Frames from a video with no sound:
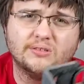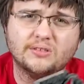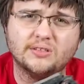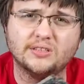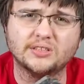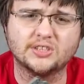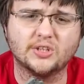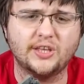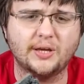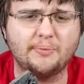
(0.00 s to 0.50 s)

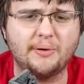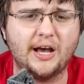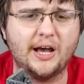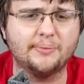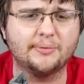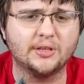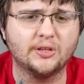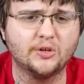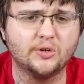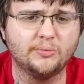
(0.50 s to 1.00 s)
so they
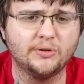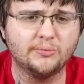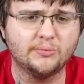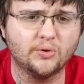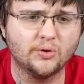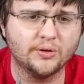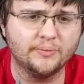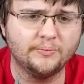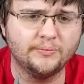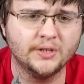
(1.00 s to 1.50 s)
popped a little bit
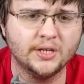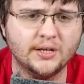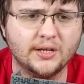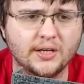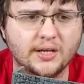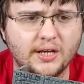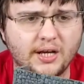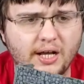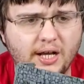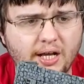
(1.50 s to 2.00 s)
more.
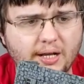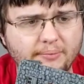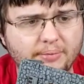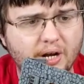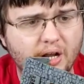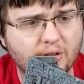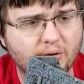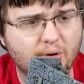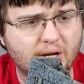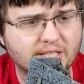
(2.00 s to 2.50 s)
But
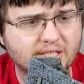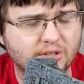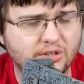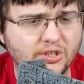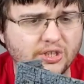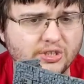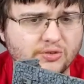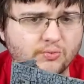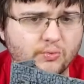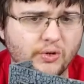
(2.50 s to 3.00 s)
otherwise, it
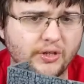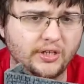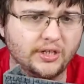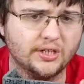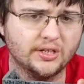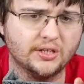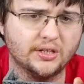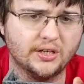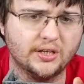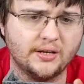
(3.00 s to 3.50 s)
looks really
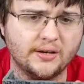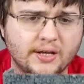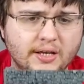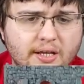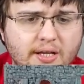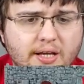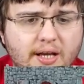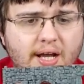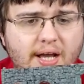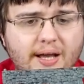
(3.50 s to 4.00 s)
good.
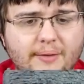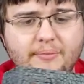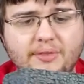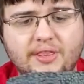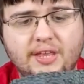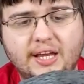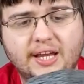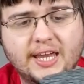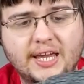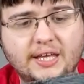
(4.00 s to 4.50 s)

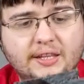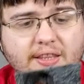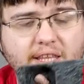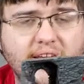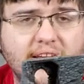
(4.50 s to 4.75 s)
Again, the